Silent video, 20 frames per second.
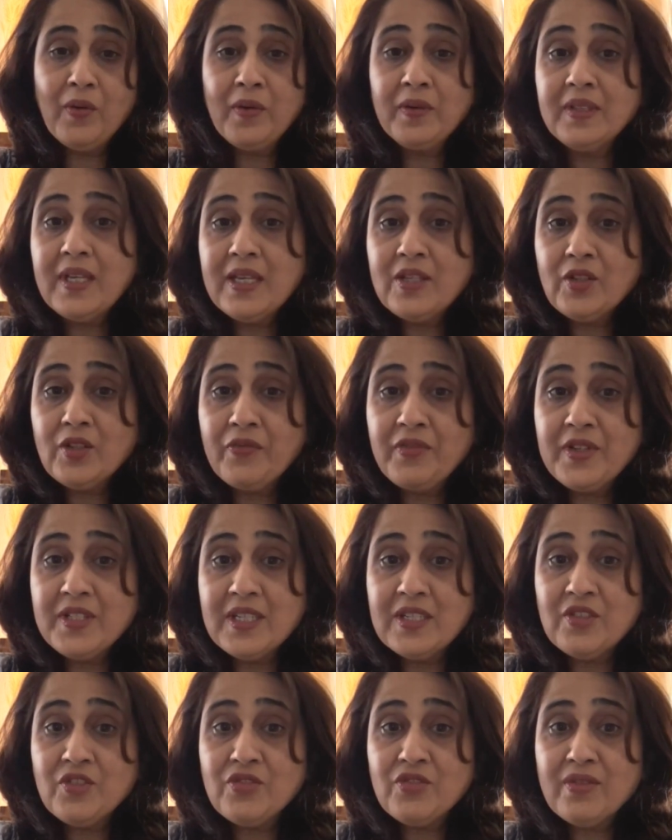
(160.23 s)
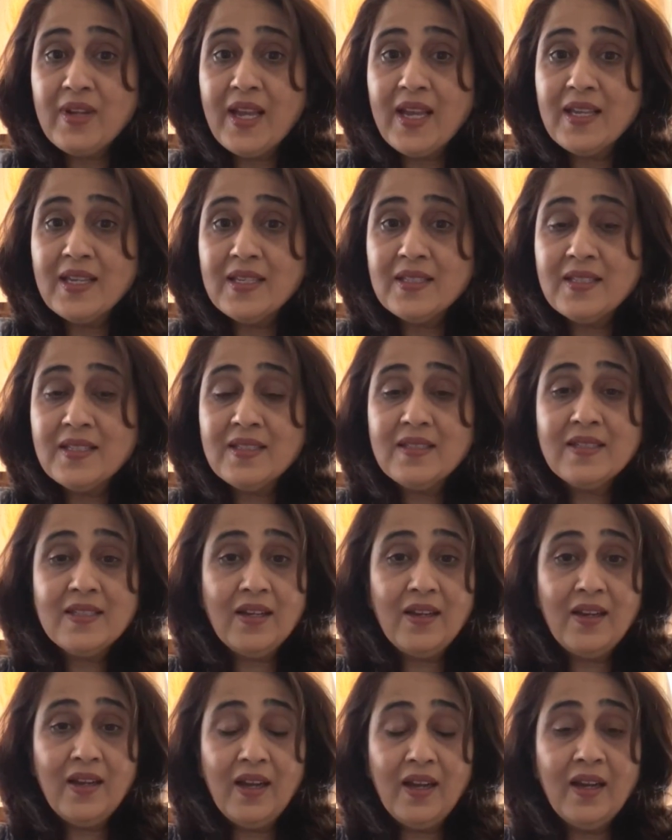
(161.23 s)
things of his interest,
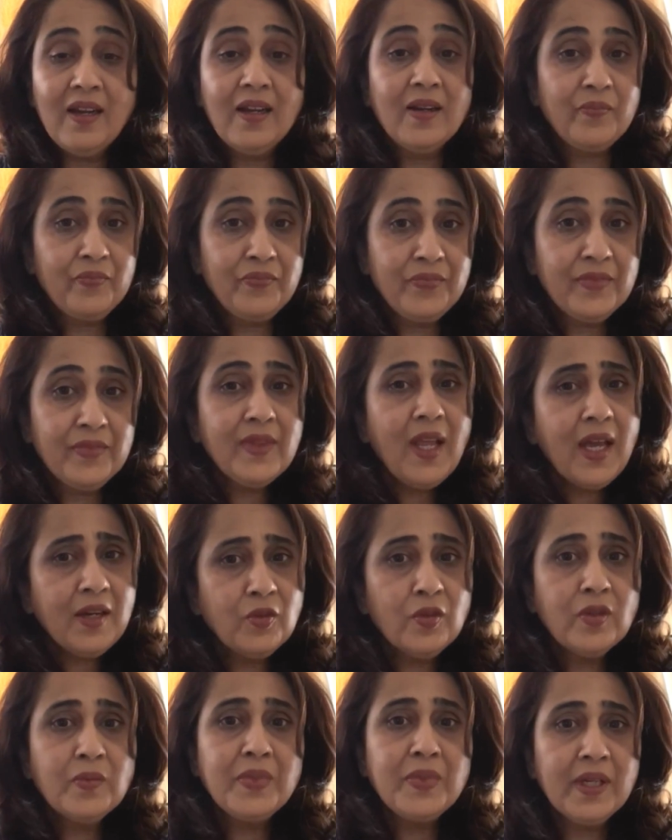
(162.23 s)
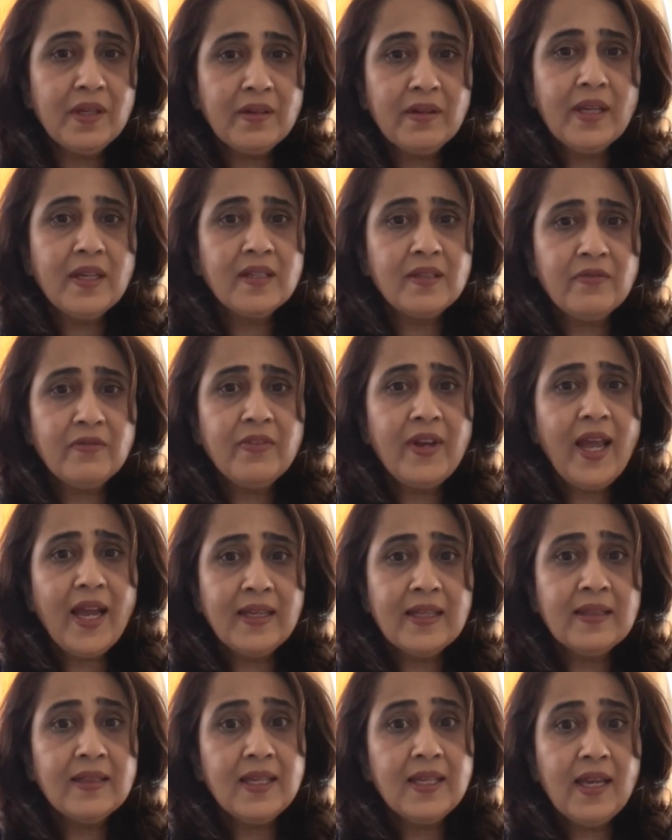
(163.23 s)
that could be a red flag
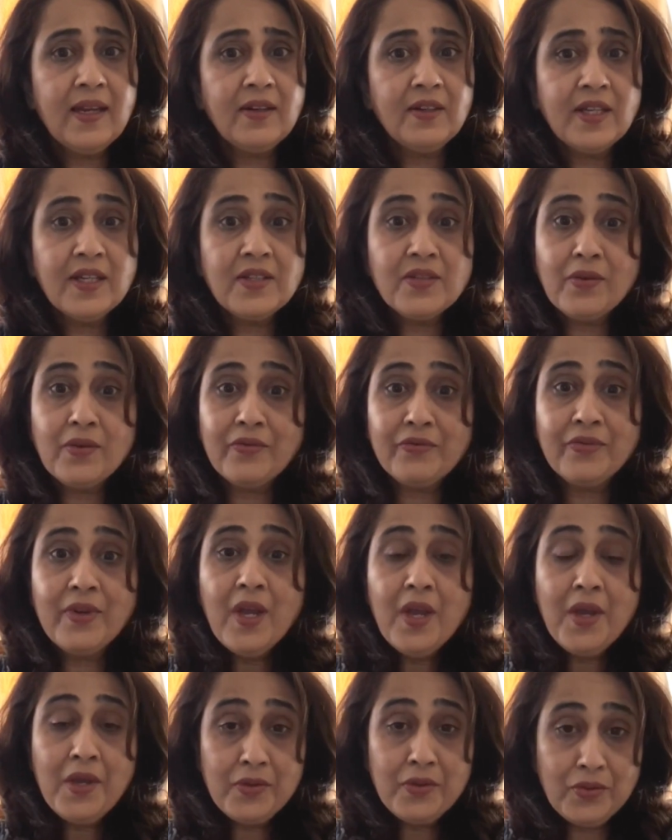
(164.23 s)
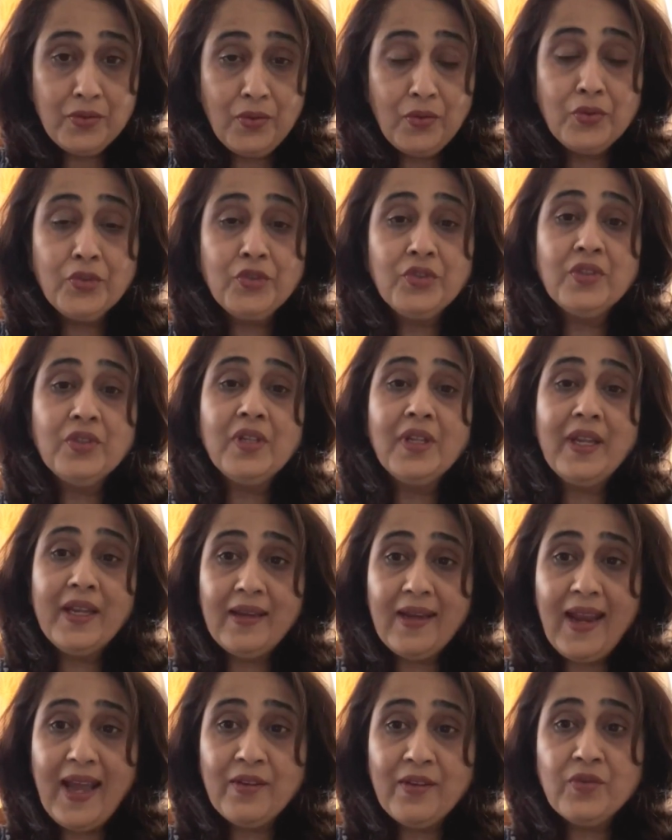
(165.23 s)
in the areas of social and
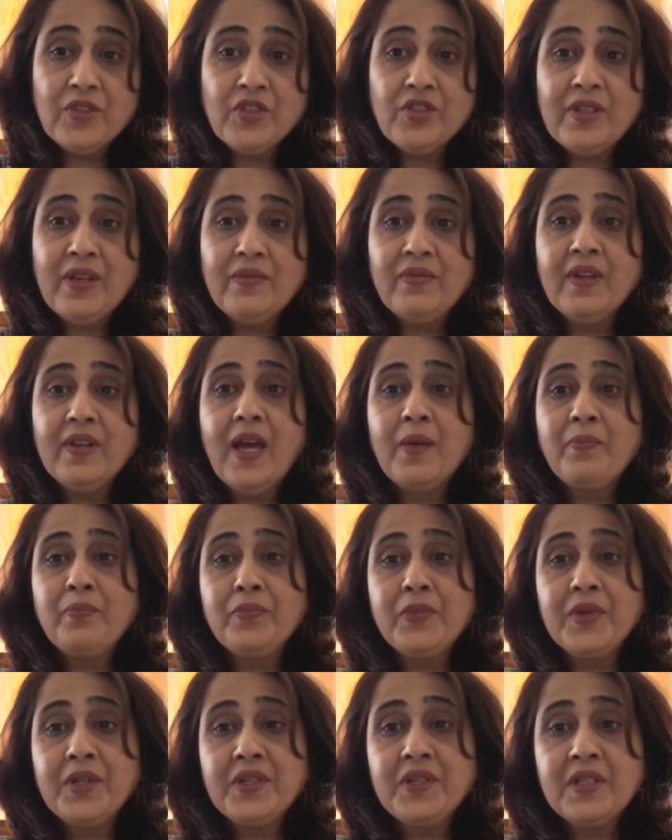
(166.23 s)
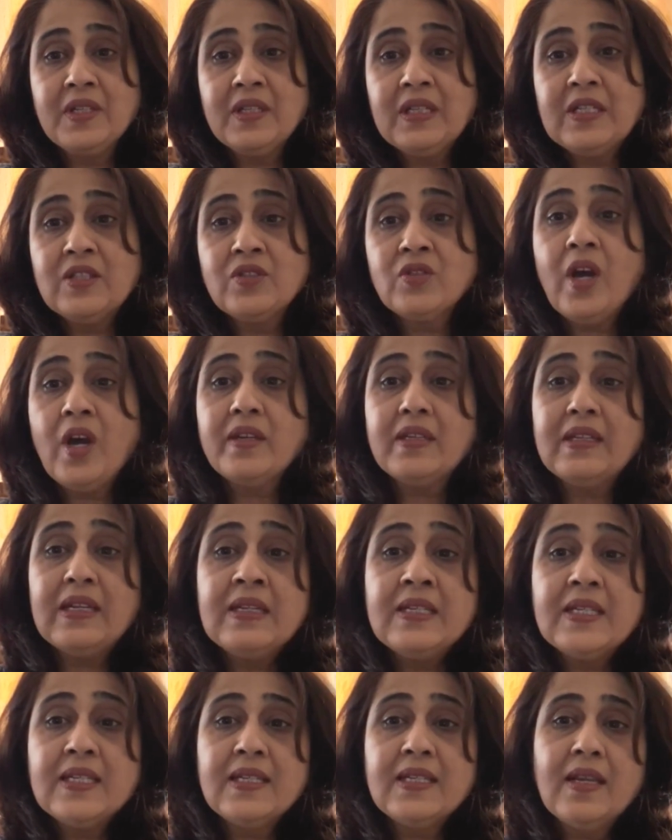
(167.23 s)
language development. He's not
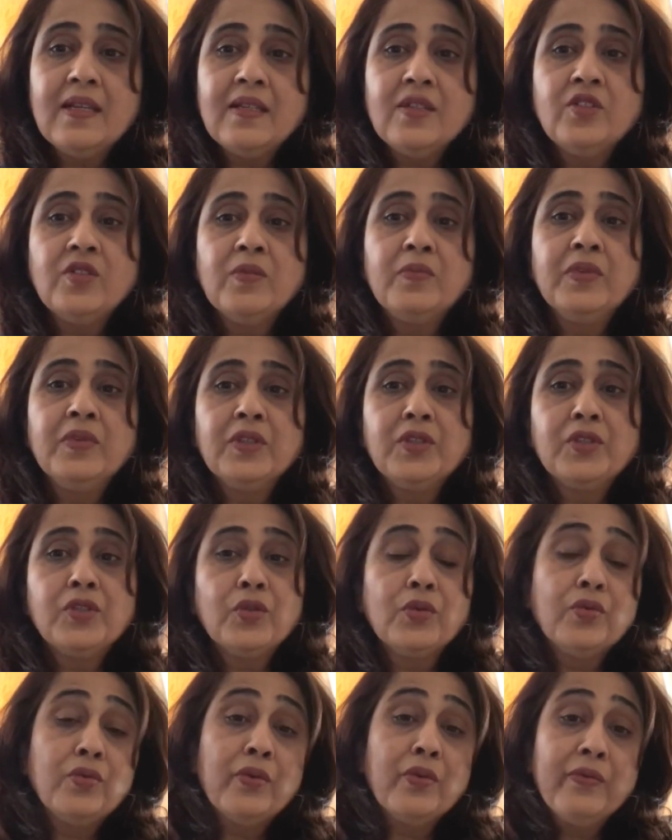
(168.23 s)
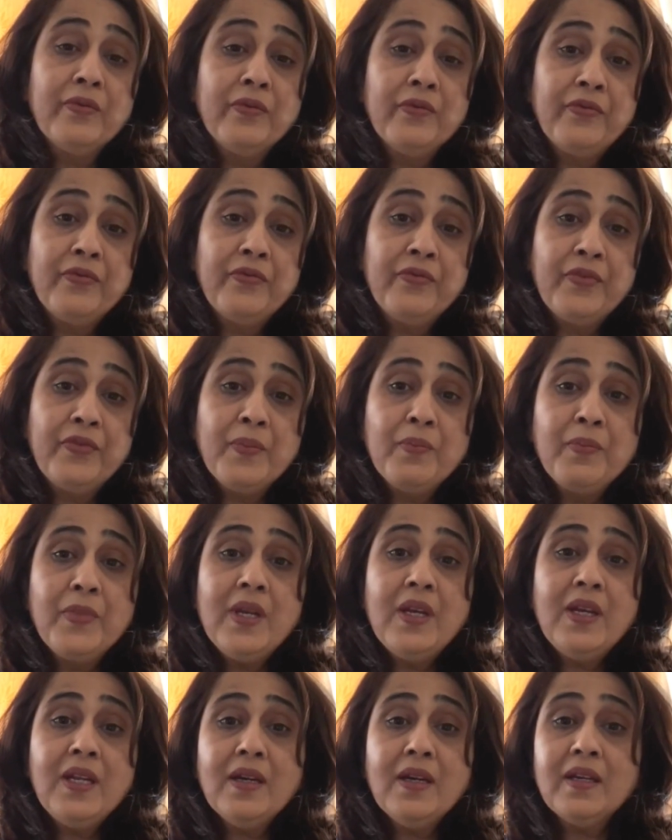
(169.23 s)
intelligible to
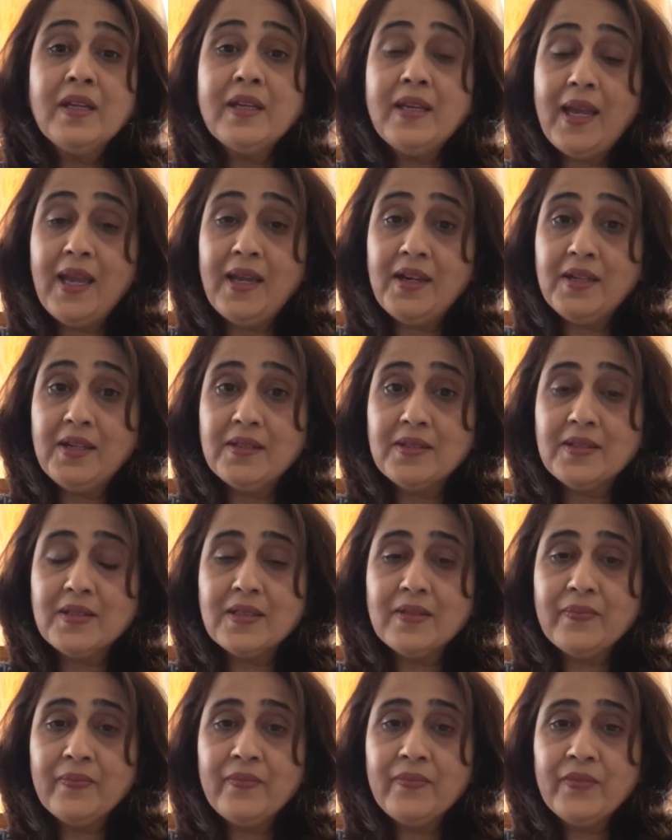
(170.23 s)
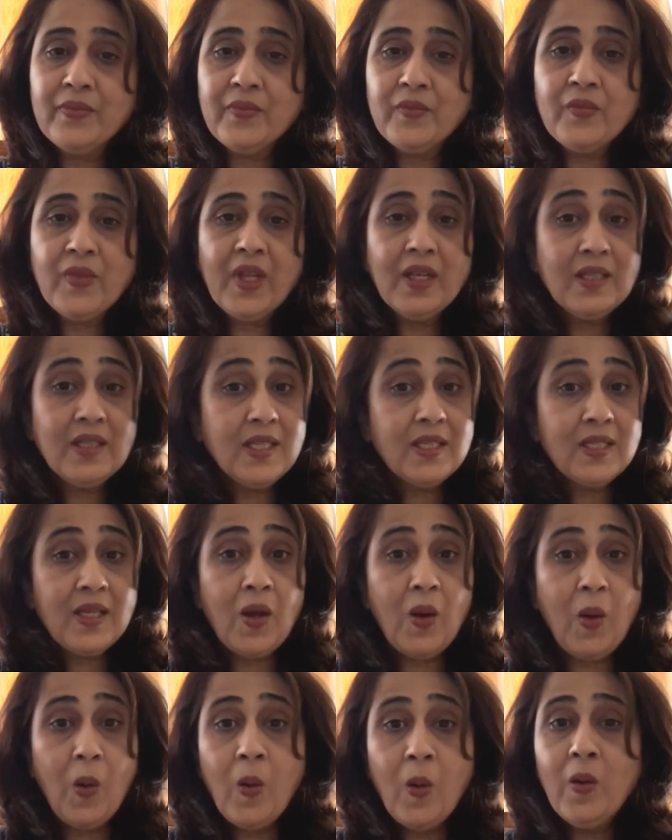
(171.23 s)
familiar carers. These
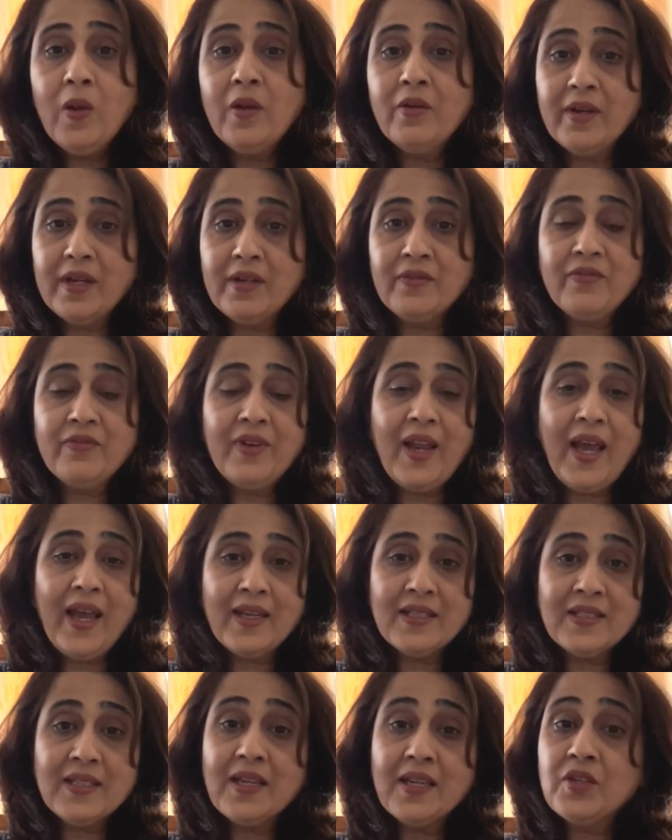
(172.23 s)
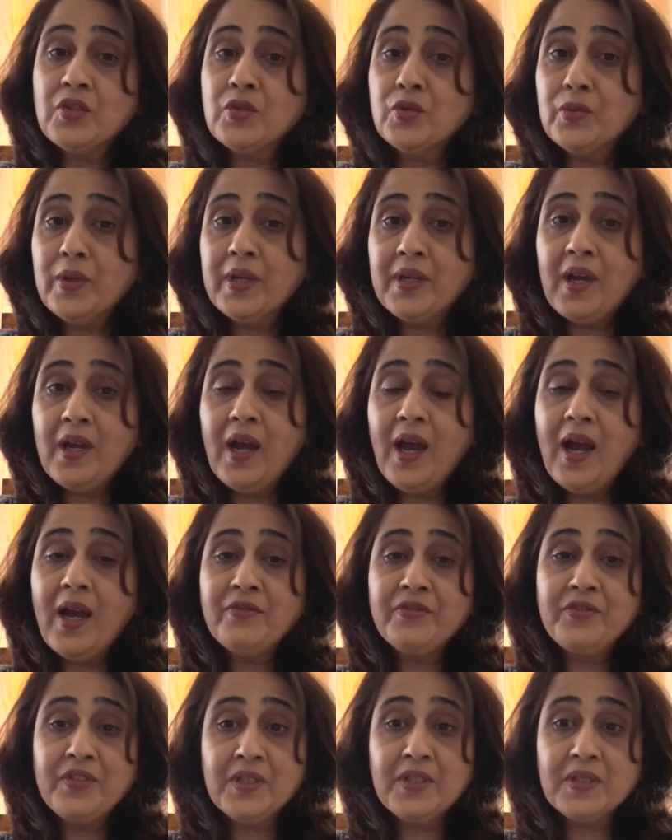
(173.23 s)
are all red flags at
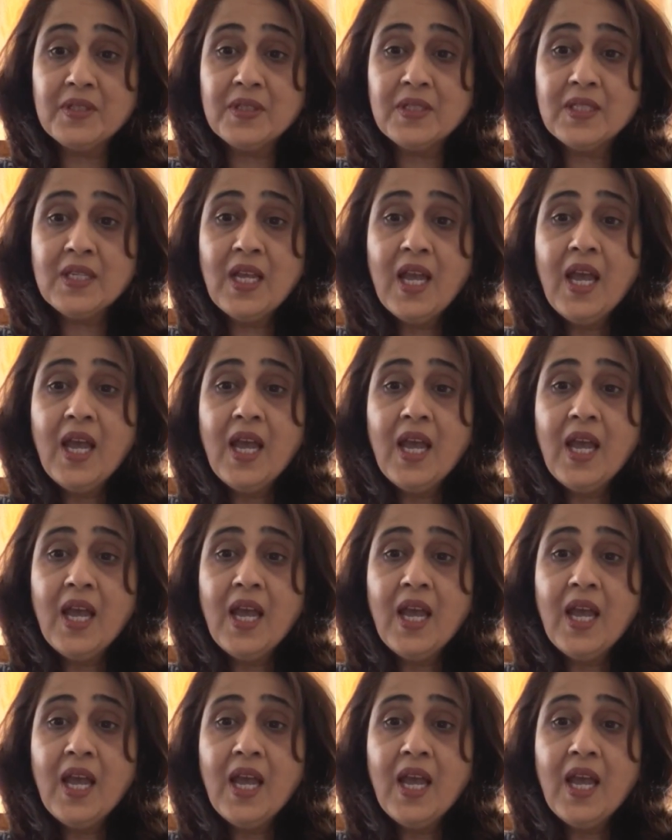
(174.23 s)
2.5 years.